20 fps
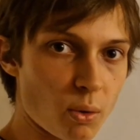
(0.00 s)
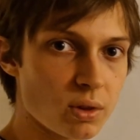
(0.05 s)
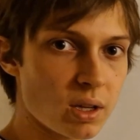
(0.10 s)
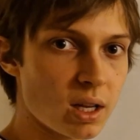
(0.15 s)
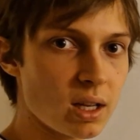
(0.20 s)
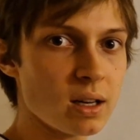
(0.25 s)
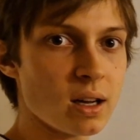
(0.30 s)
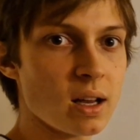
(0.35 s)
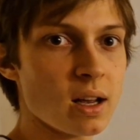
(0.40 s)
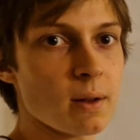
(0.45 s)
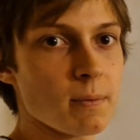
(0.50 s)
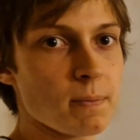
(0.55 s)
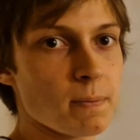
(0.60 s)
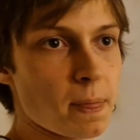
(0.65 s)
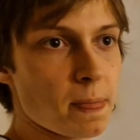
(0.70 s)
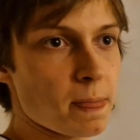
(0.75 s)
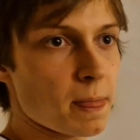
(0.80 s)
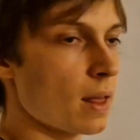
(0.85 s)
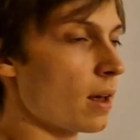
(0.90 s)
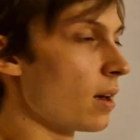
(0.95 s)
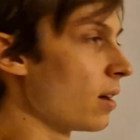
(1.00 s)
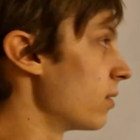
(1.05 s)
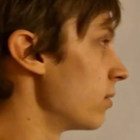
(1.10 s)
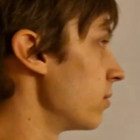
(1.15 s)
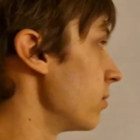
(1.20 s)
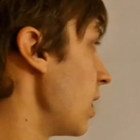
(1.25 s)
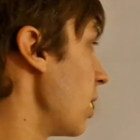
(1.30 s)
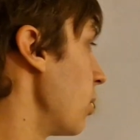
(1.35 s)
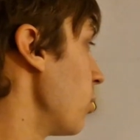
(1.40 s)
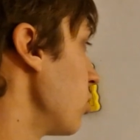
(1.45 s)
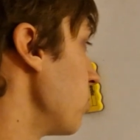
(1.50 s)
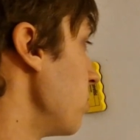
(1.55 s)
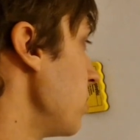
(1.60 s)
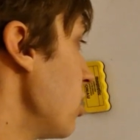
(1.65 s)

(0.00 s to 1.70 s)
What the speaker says: then there would be